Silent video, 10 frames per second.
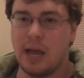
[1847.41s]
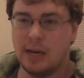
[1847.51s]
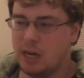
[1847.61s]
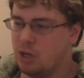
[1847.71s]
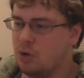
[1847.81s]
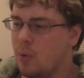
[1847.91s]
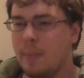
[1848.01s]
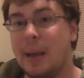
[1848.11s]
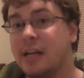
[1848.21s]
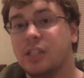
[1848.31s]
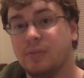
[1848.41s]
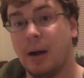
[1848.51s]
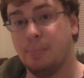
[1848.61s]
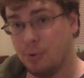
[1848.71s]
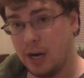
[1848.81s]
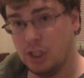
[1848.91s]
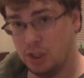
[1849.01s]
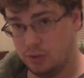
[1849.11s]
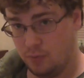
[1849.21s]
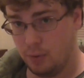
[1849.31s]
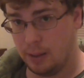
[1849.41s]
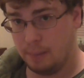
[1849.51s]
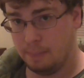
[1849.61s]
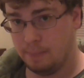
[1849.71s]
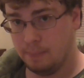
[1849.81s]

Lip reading: that into a base of operations for them.